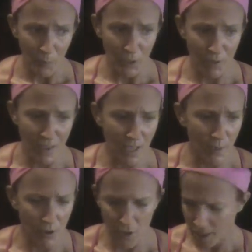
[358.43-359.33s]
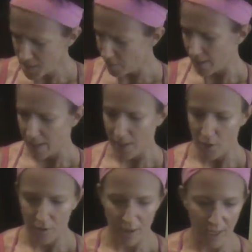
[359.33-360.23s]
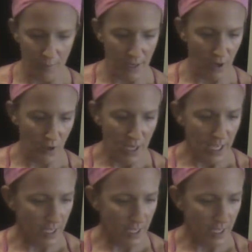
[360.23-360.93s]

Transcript: when you think about CrossFit and you think about